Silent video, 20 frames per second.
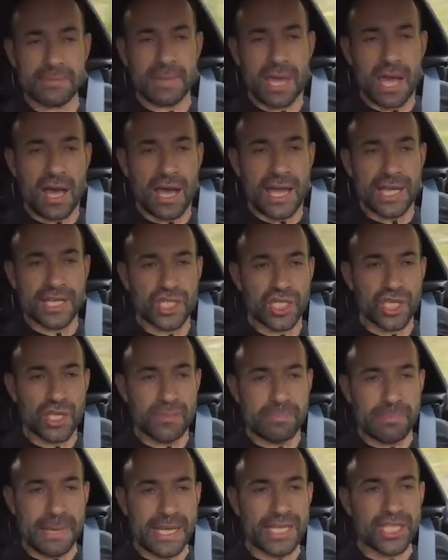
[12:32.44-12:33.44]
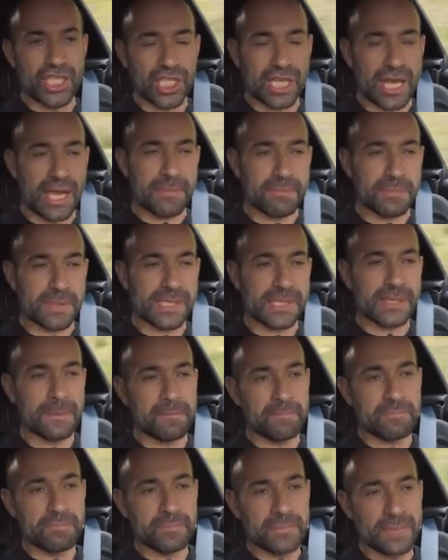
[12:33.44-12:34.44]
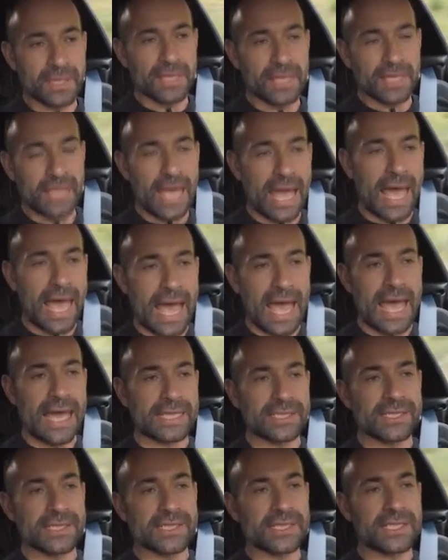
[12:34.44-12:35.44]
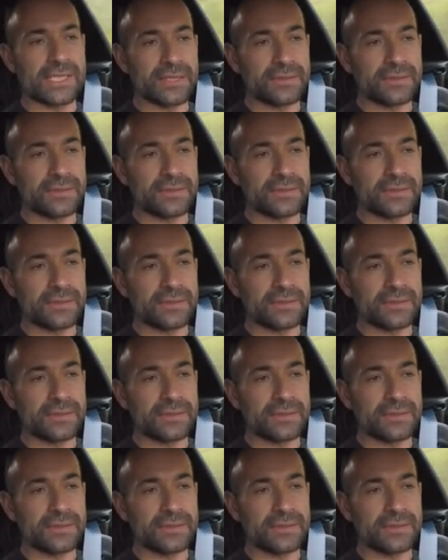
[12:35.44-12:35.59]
behind you midships, and